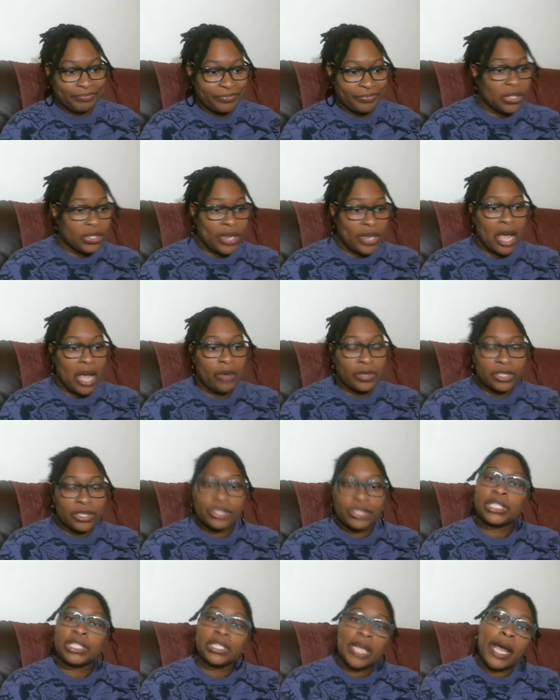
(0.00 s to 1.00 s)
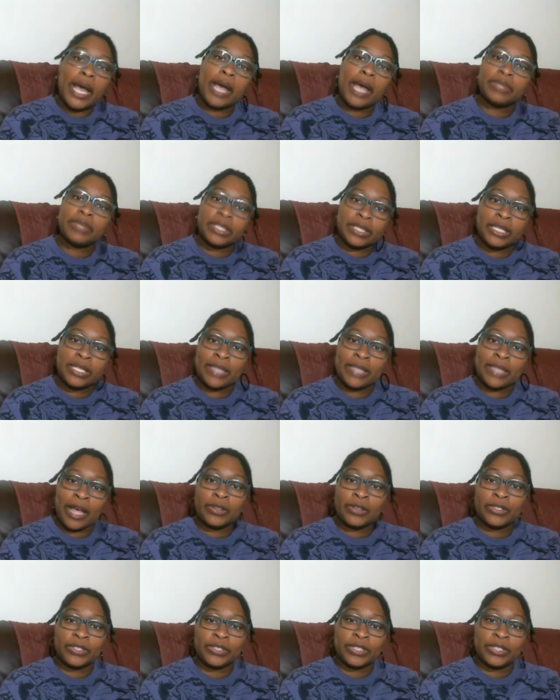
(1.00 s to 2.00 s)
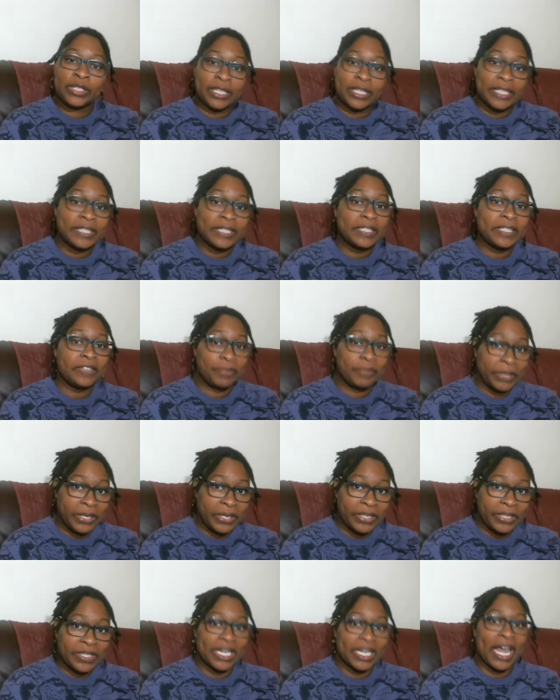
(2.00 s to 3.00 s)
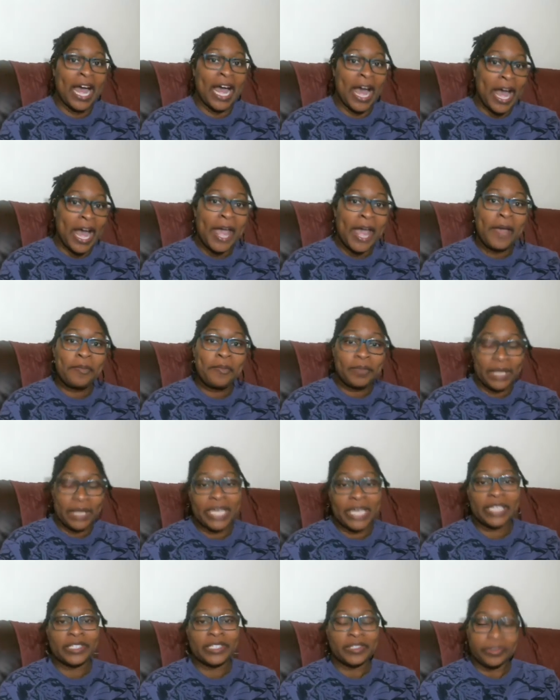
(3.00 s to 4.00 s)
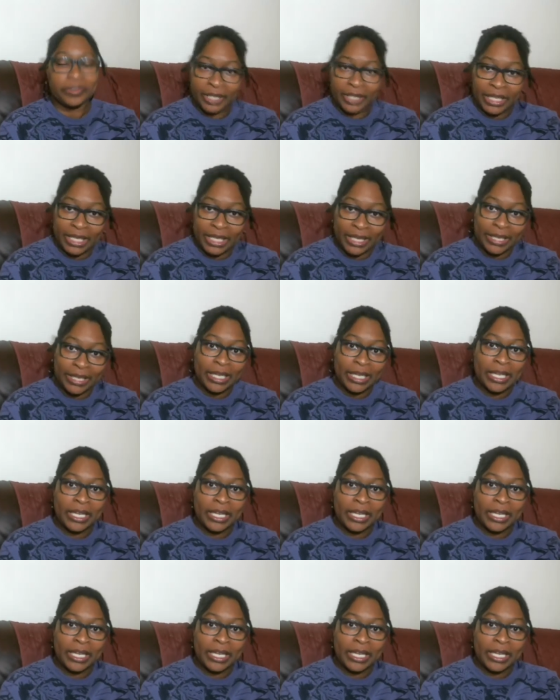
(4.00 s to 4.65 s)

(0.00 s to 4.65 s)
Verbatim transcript: So now it's just time to get down to the list of books that I plan to read